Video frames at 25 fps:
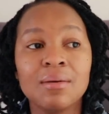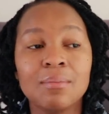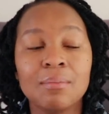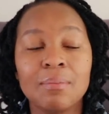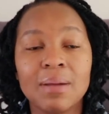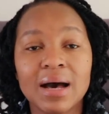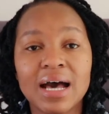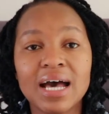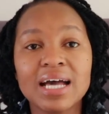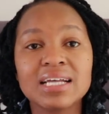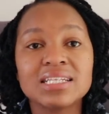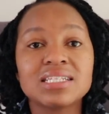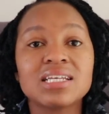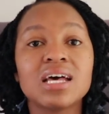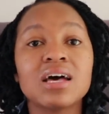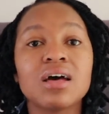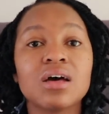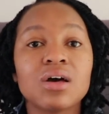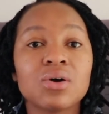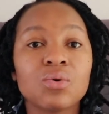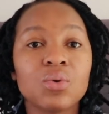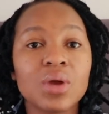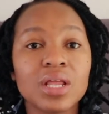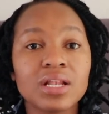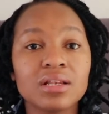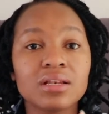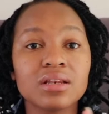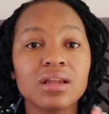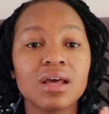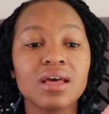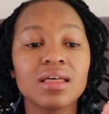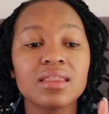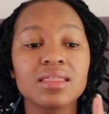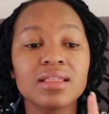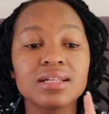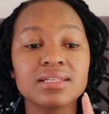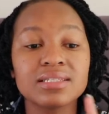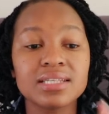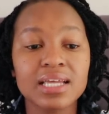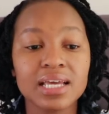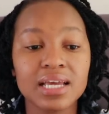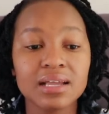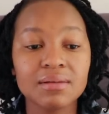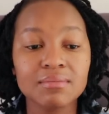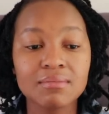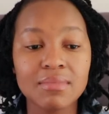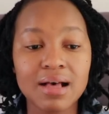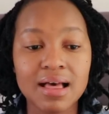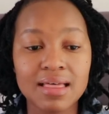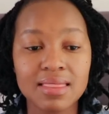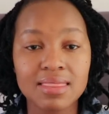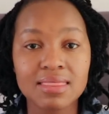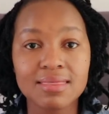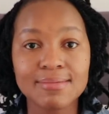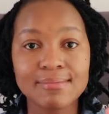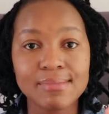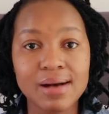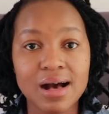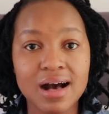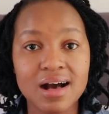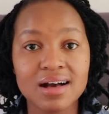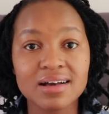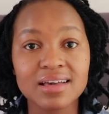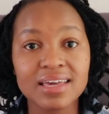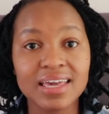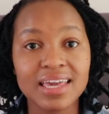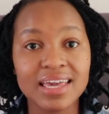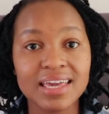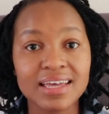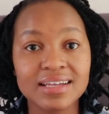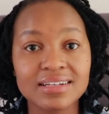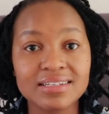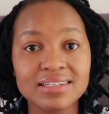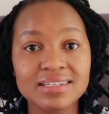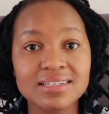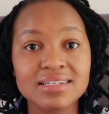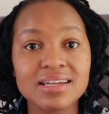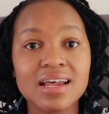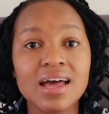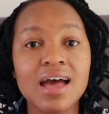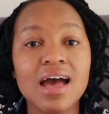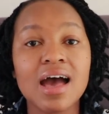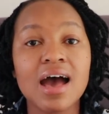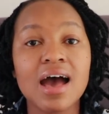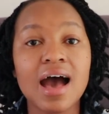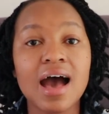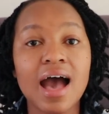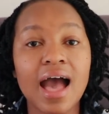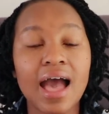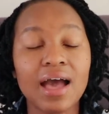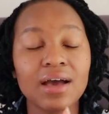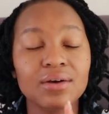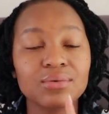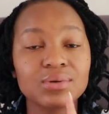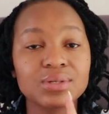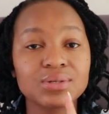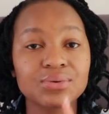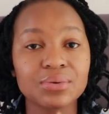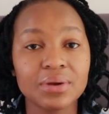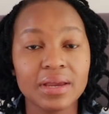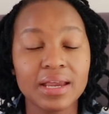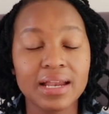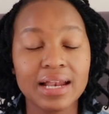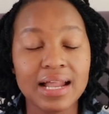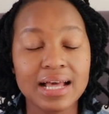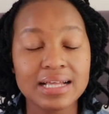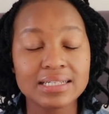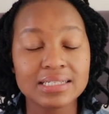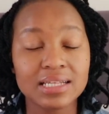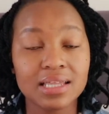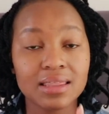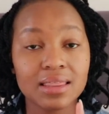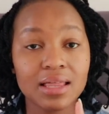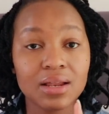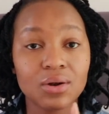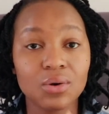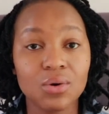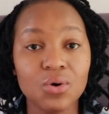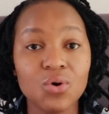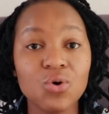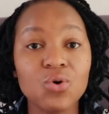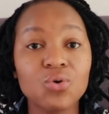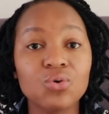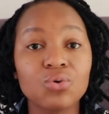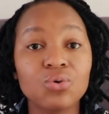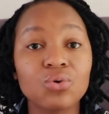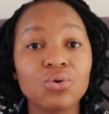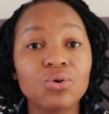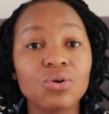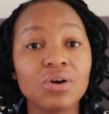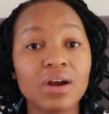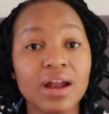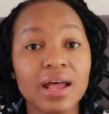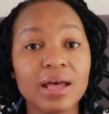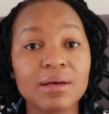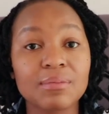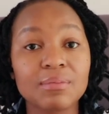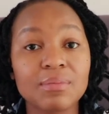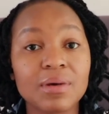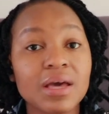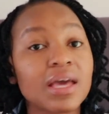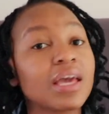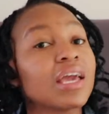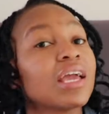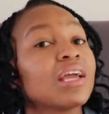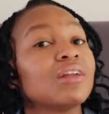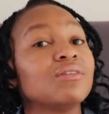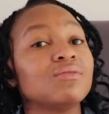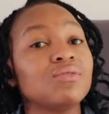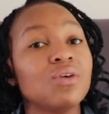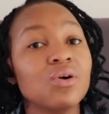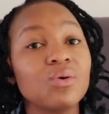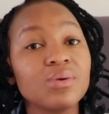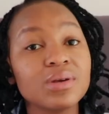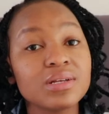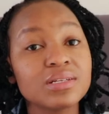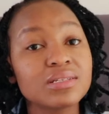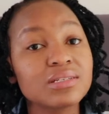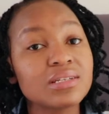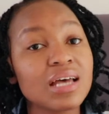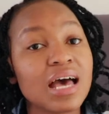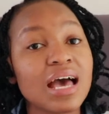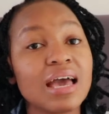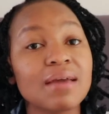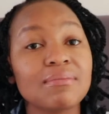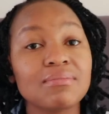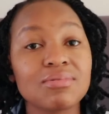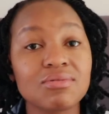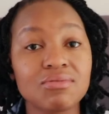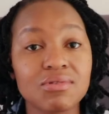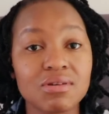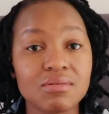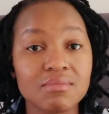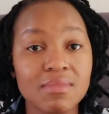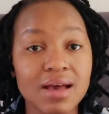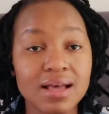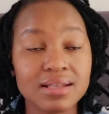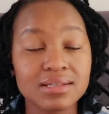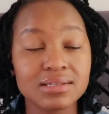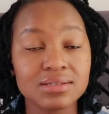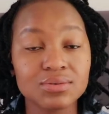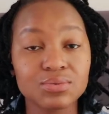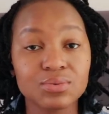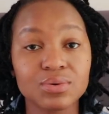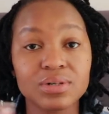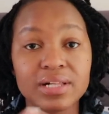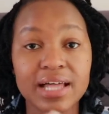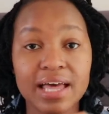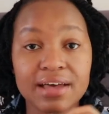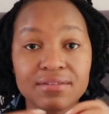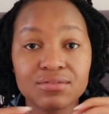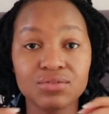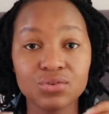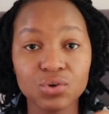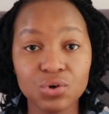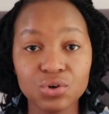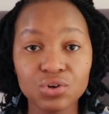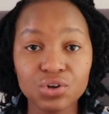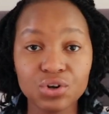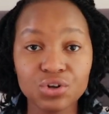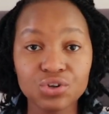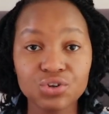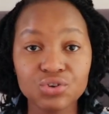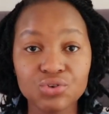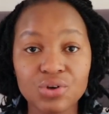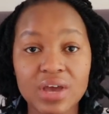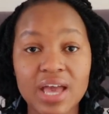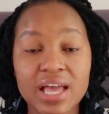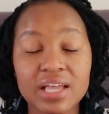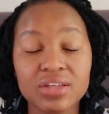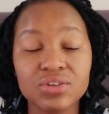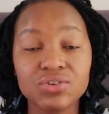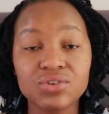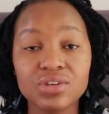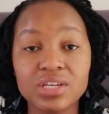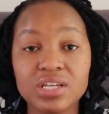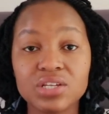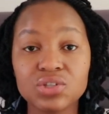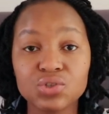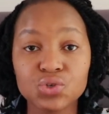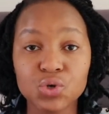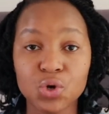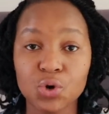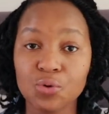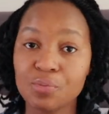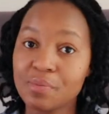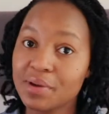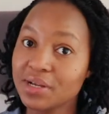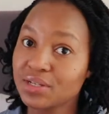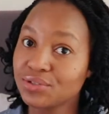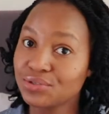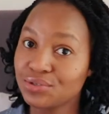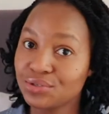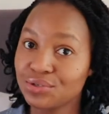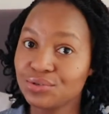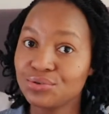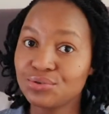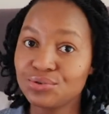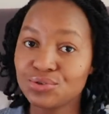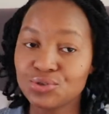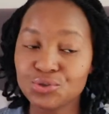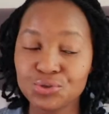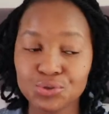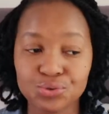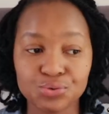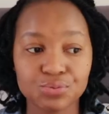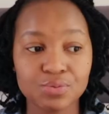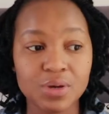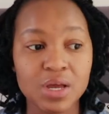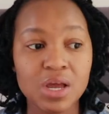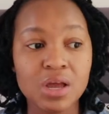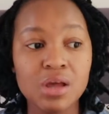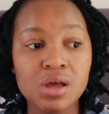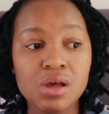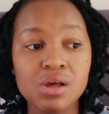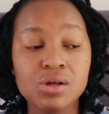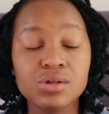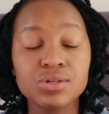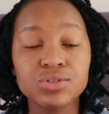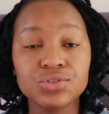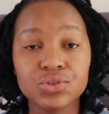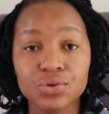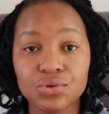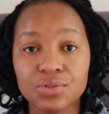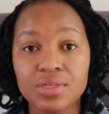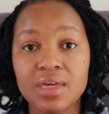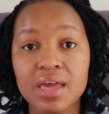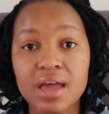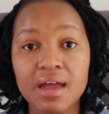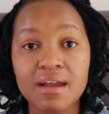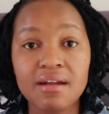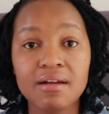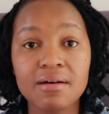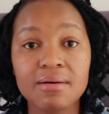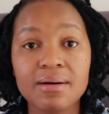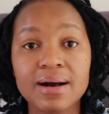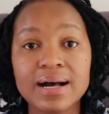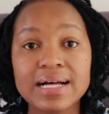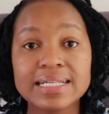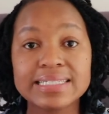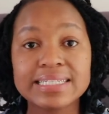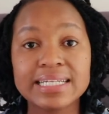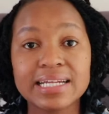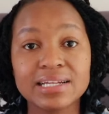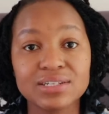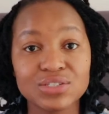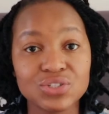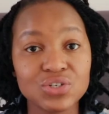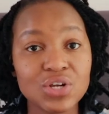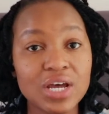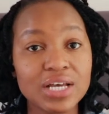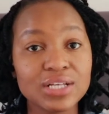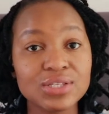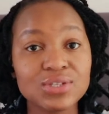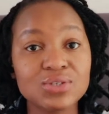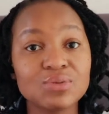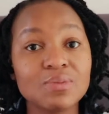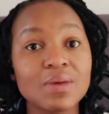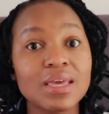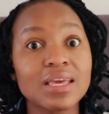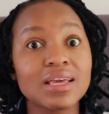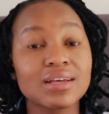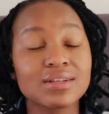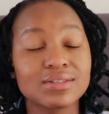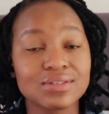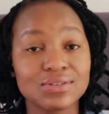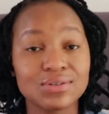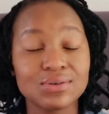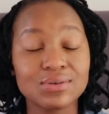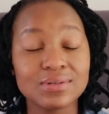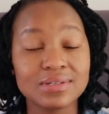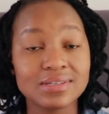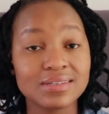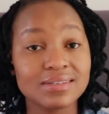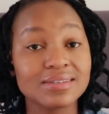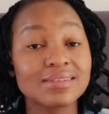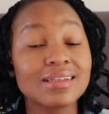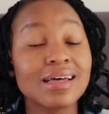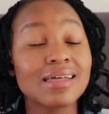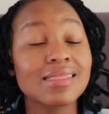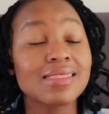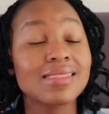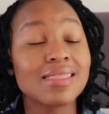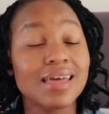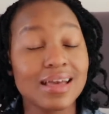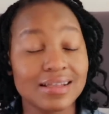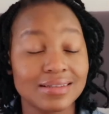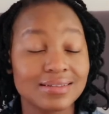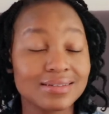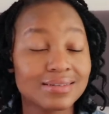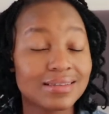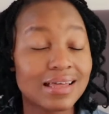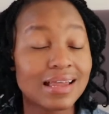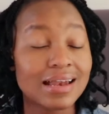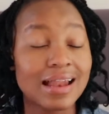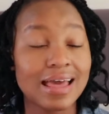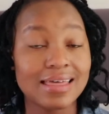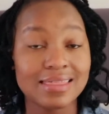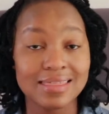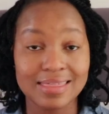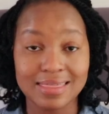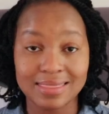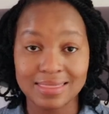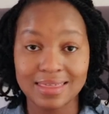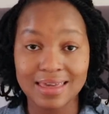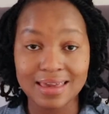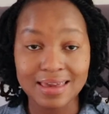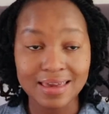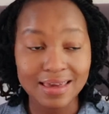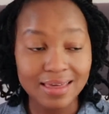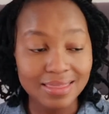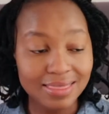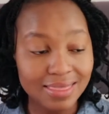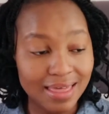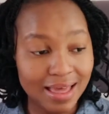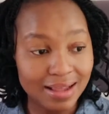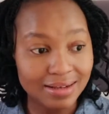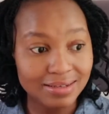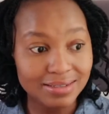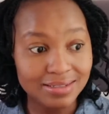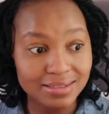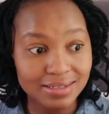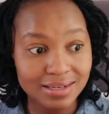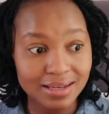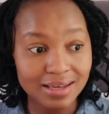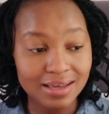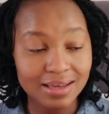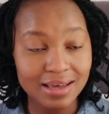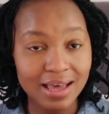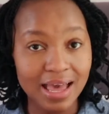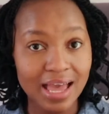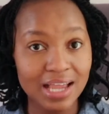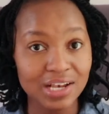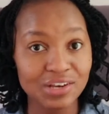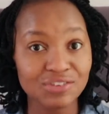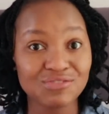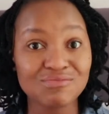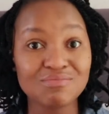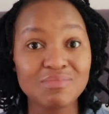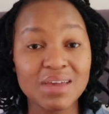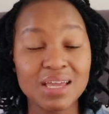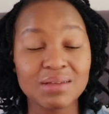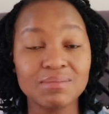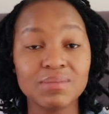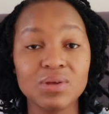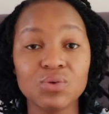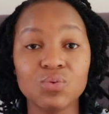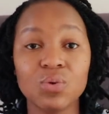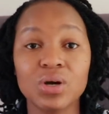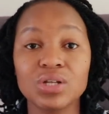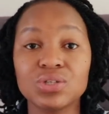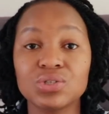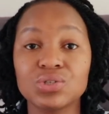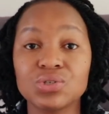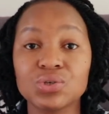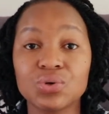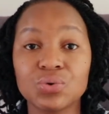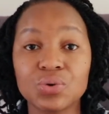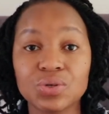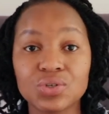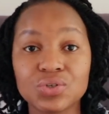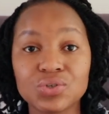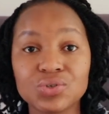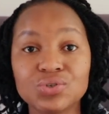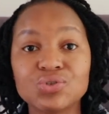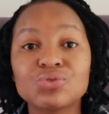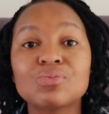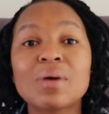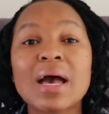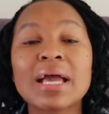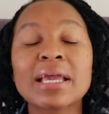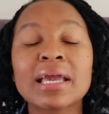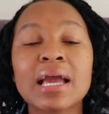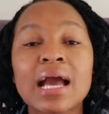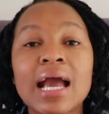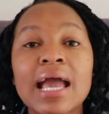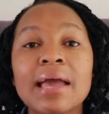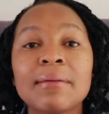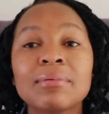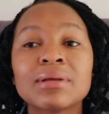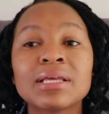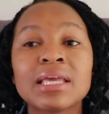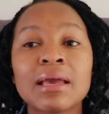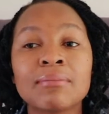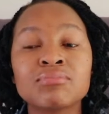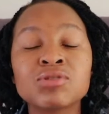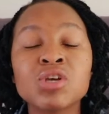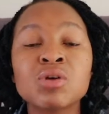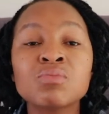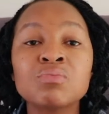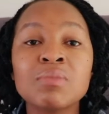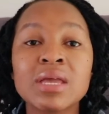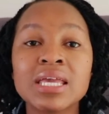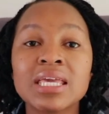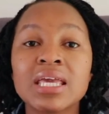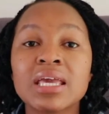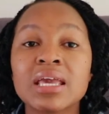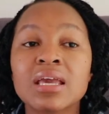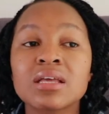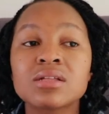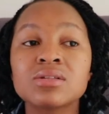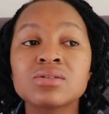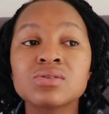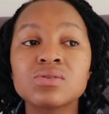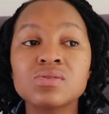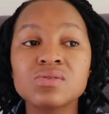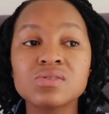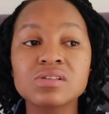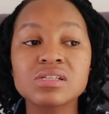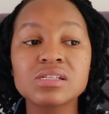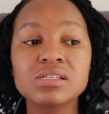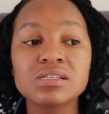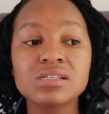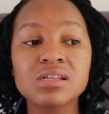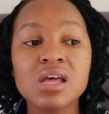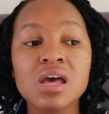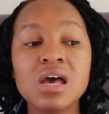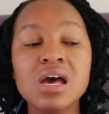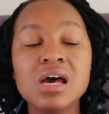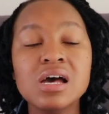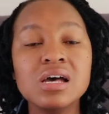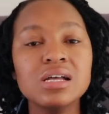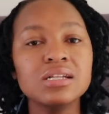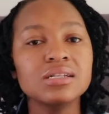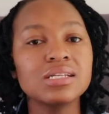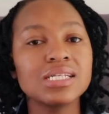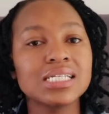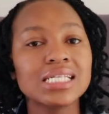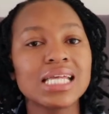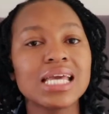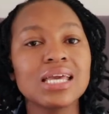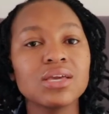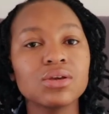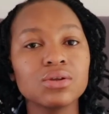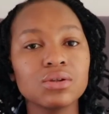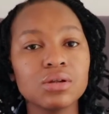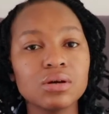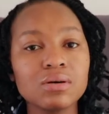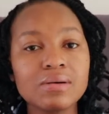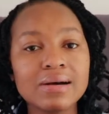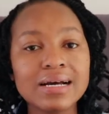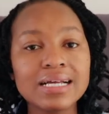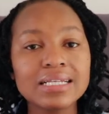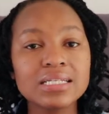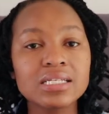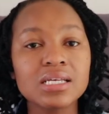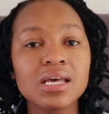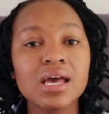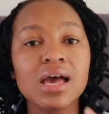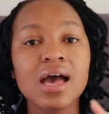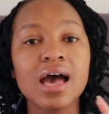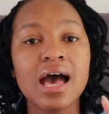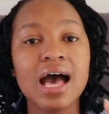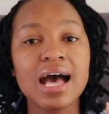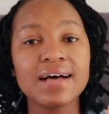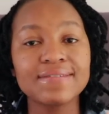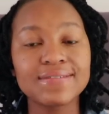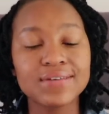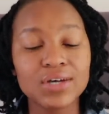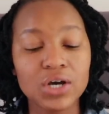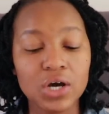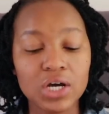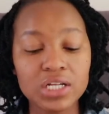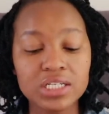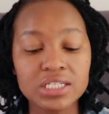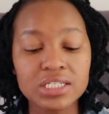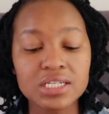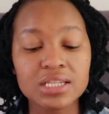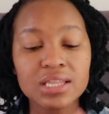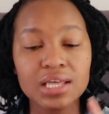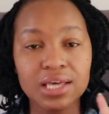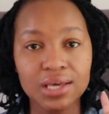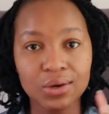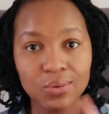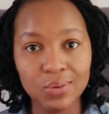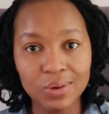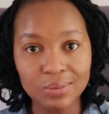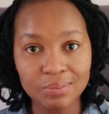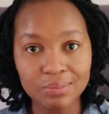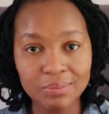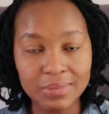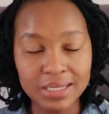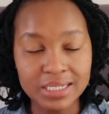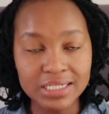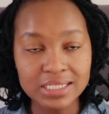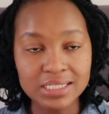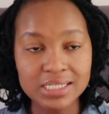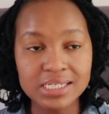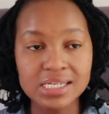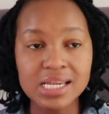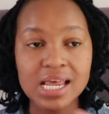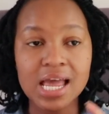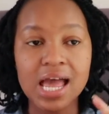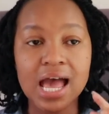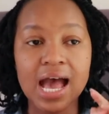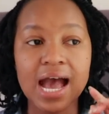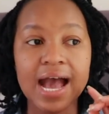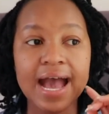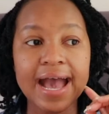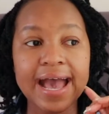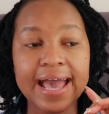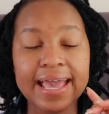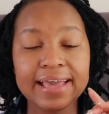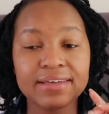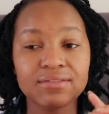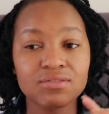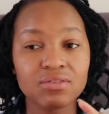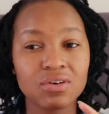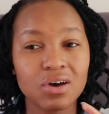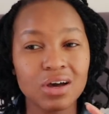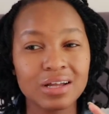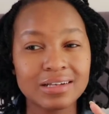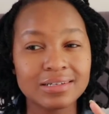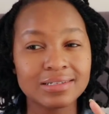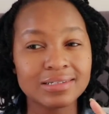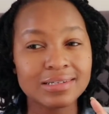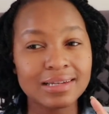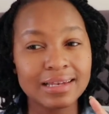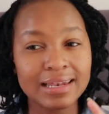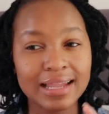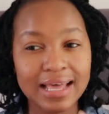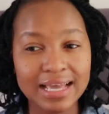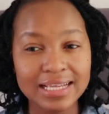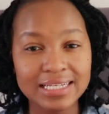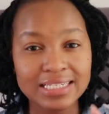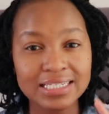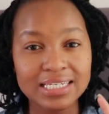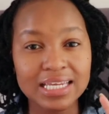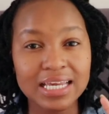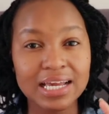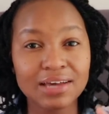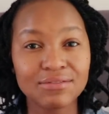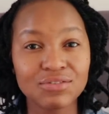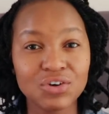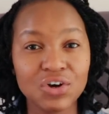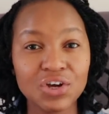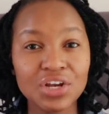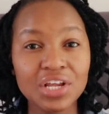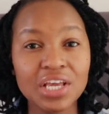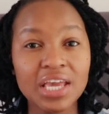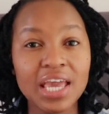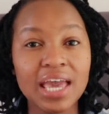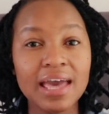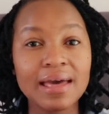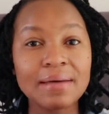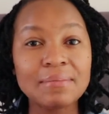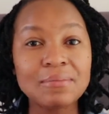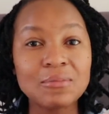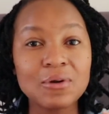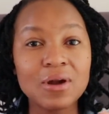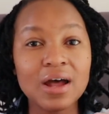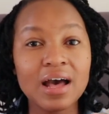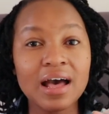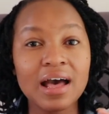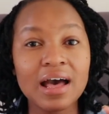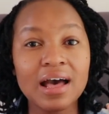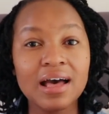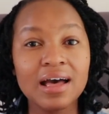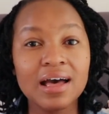But when the second month mark hit, I was realizing that, oh crap, in 4 weeks time, 3 months will have dawned on you and you need to go back to YouTube. So there I was, and I was trying to make excuses. Now that's another thing that kind of made me want to quit YouTube. I kept on making excuses to say, you know what, I've got the equipment, I've got lighting, I've got a camera,